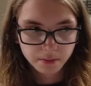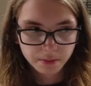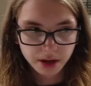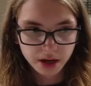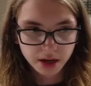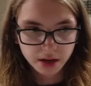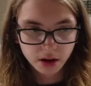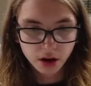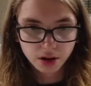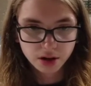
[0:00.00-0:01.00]
But
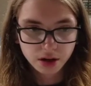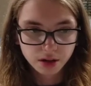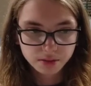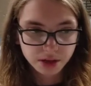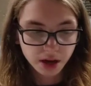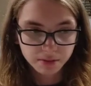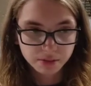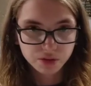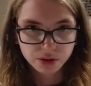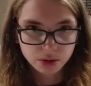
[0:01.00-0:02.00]
all in all, yeah,
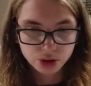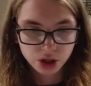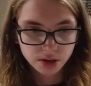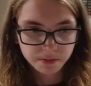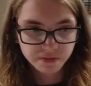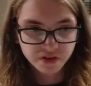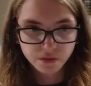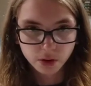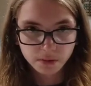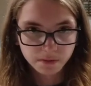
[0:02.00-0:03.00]
Crystal Shard
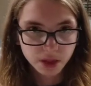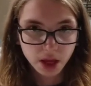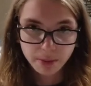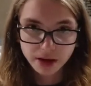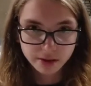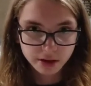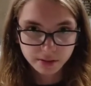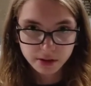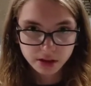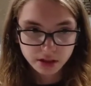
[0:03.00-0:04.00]
V4, amazing.
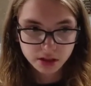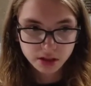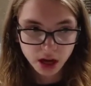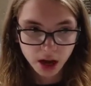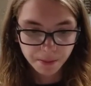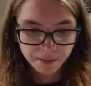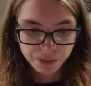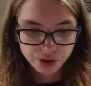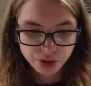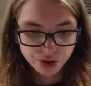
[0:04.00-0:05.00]

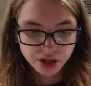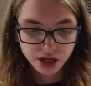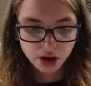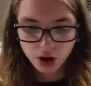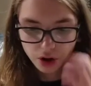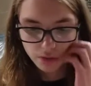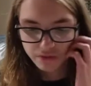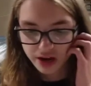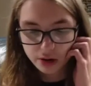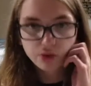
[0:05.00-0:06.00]
You're gonna get all
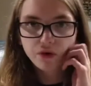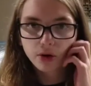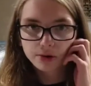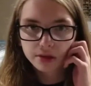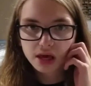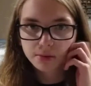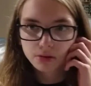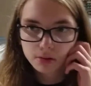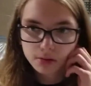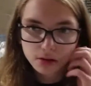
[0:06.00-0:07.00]
VADERS VAULT sabers